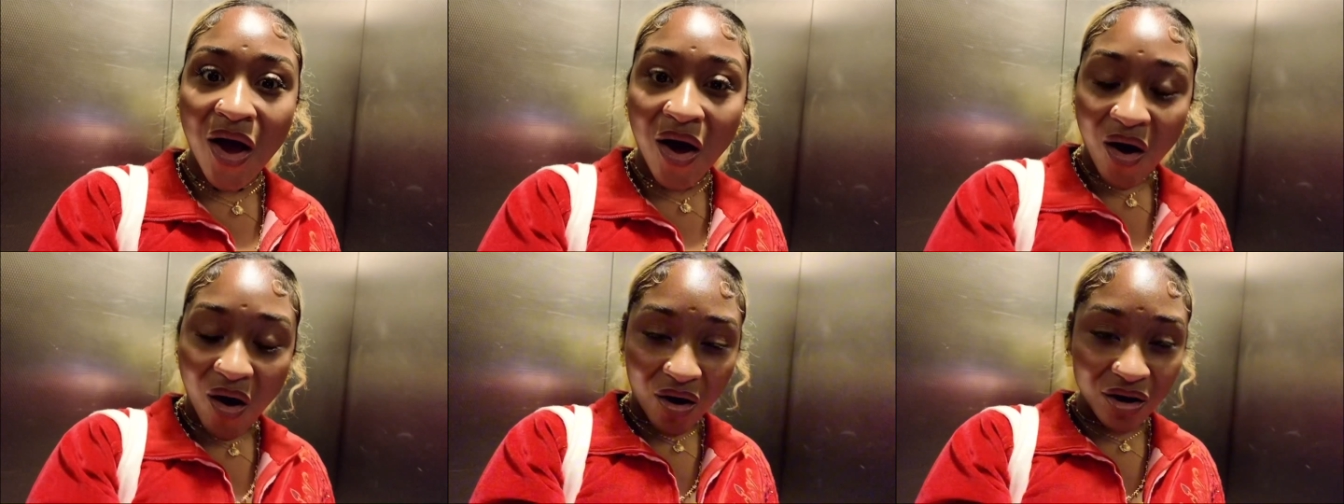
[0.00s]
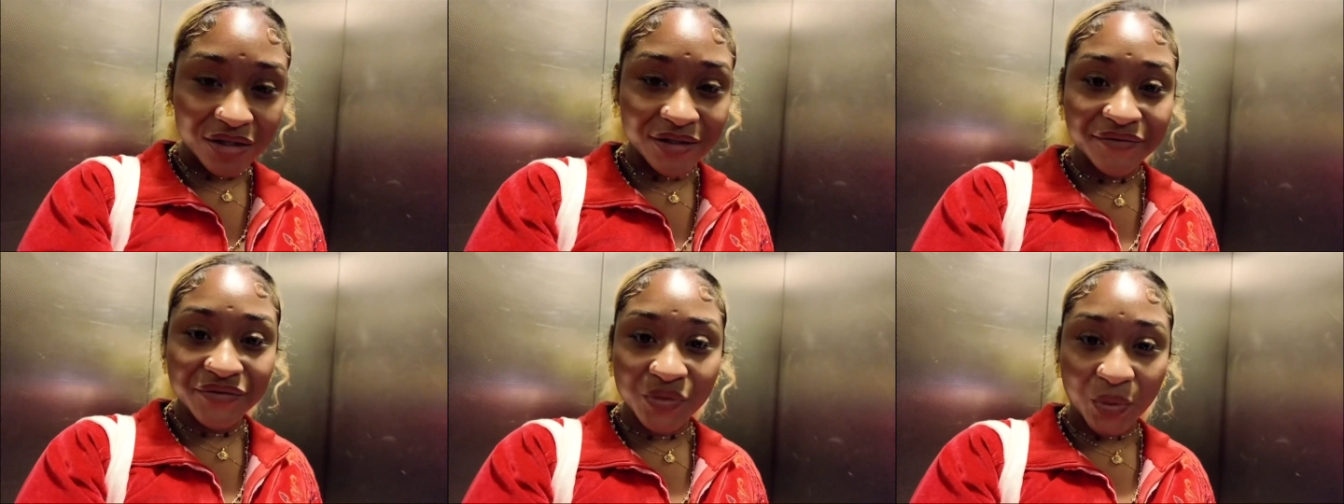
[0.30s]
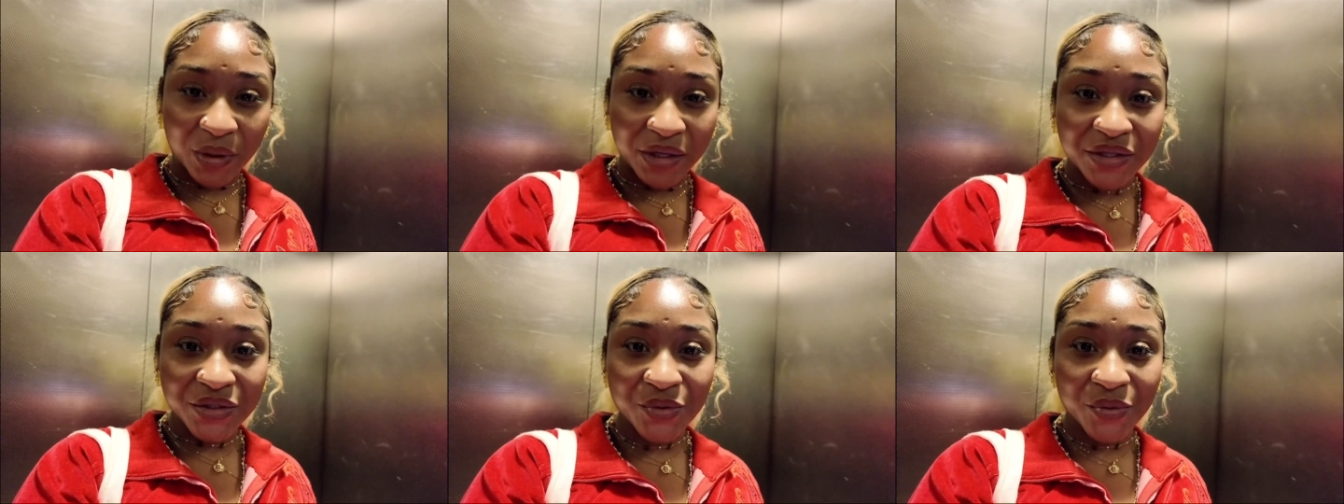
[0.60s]
all of
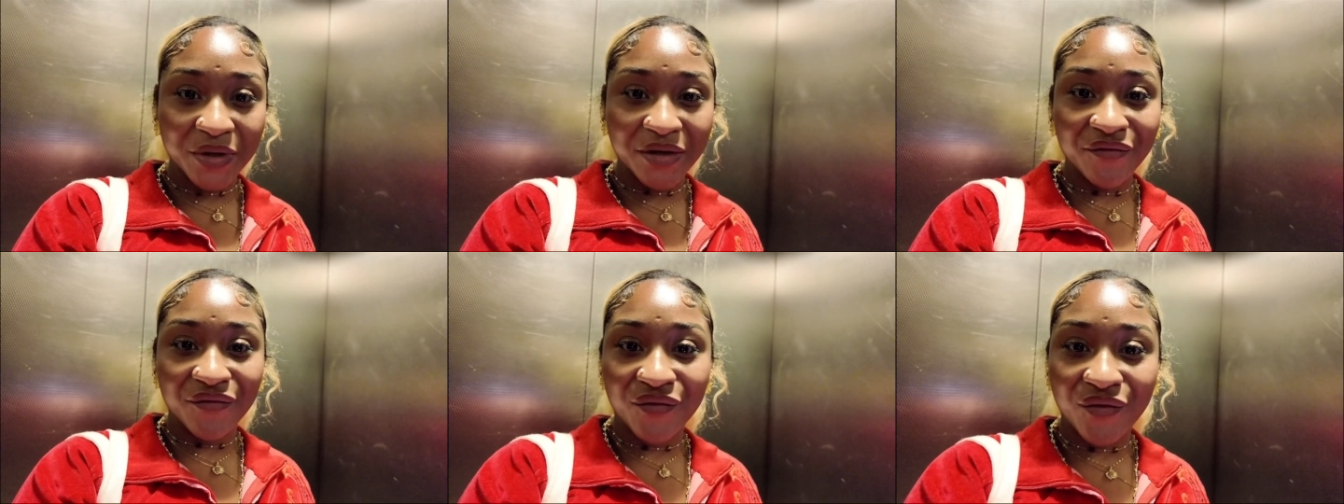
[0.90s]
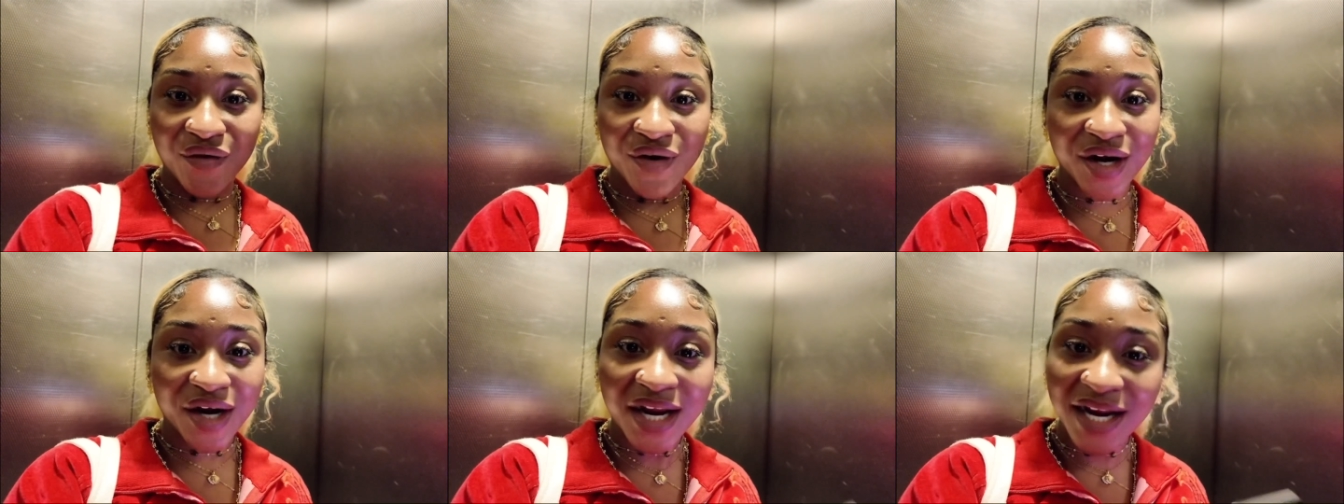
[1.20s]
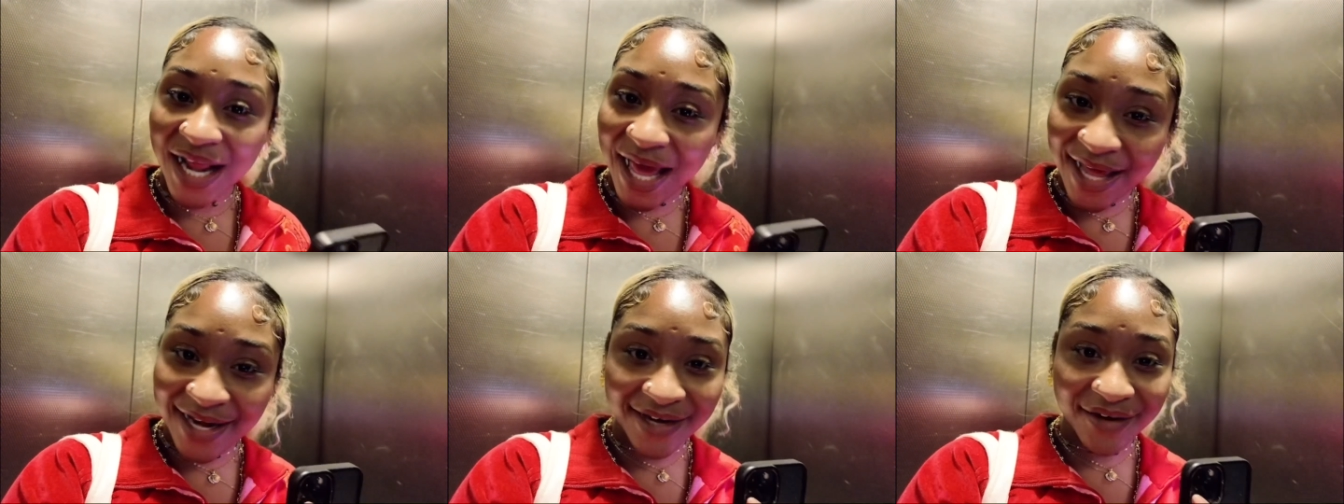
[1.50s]
2024 and
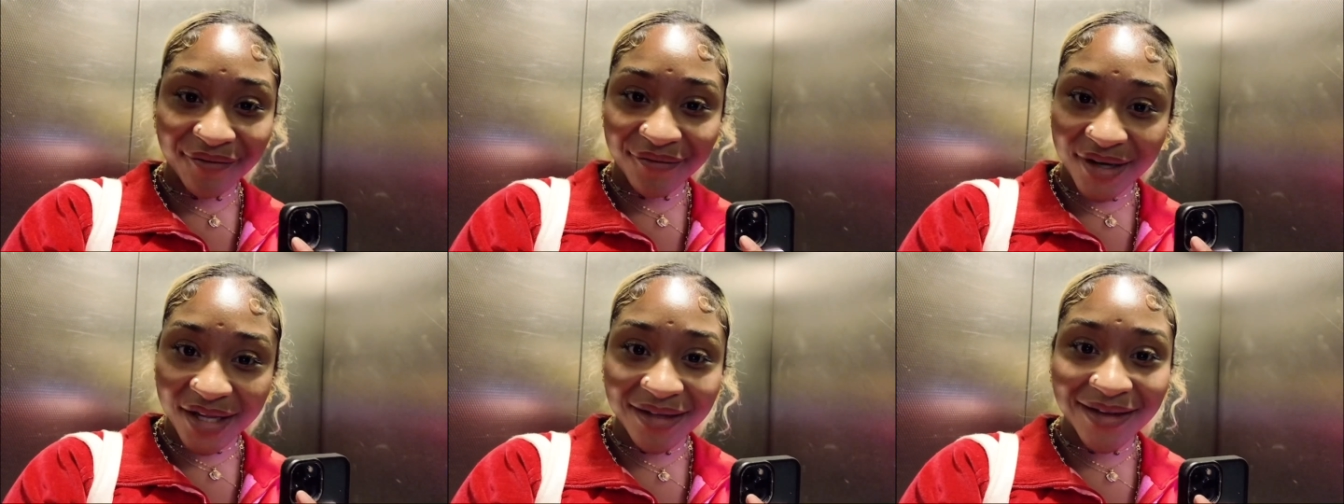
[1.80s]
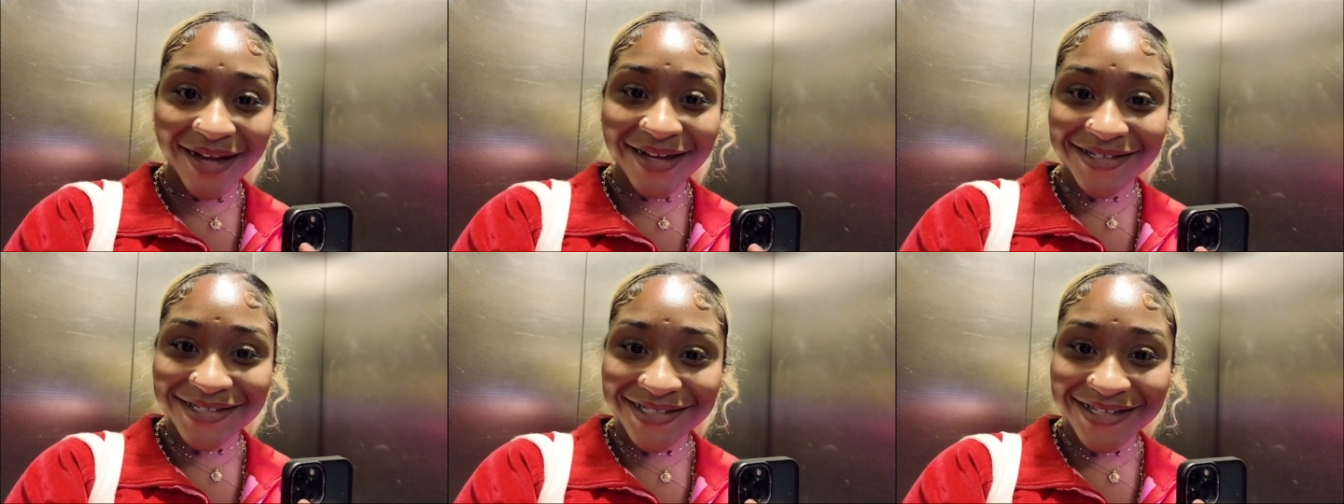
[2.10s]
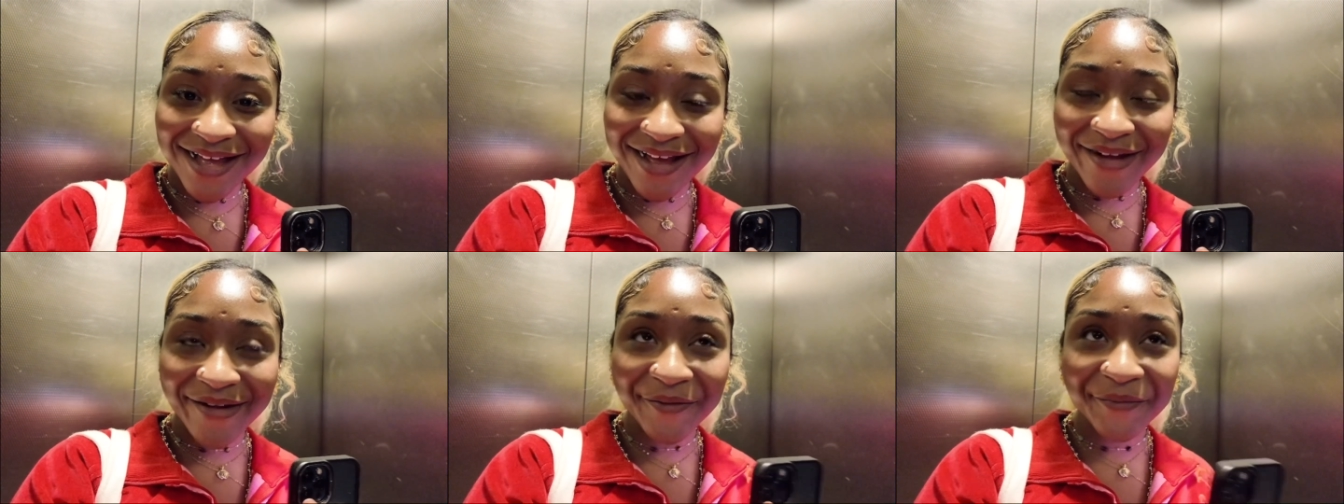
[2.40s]
I didn't realize
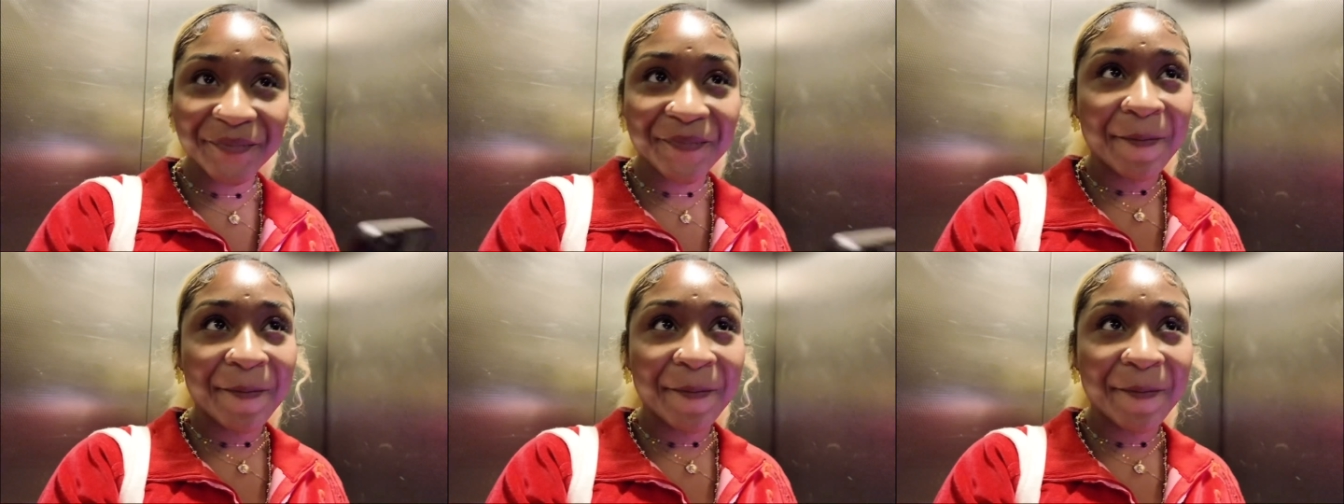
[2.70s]
that.